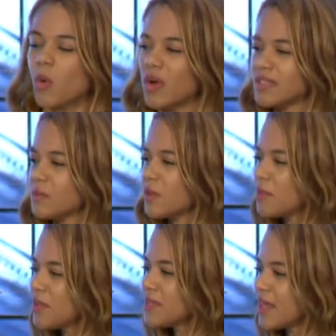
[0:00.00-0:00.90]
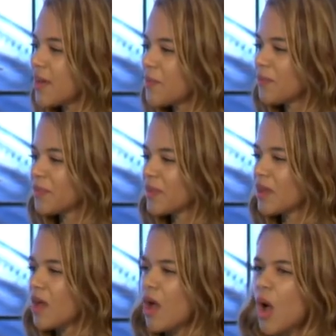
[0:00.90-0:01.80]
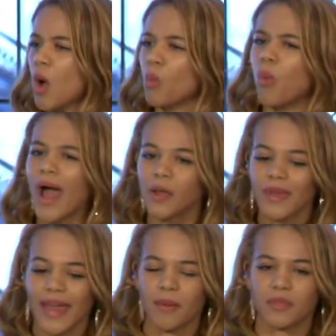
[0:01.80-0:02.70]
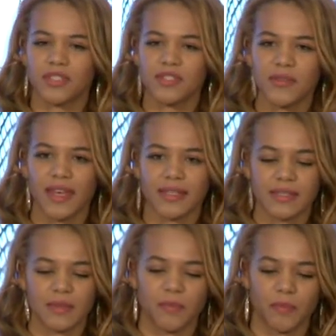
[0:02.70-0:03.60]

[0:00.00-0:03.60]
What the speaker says: quantum computer. Why are we able to do this?